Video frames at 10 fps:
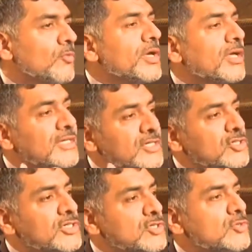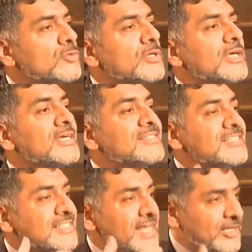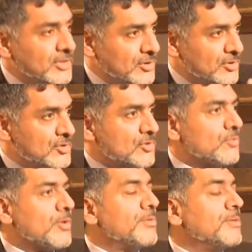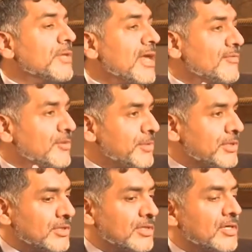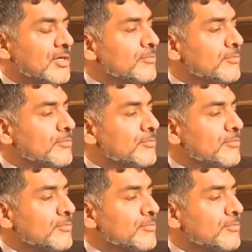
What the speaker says: we are literally talking seconds where people have an opinion,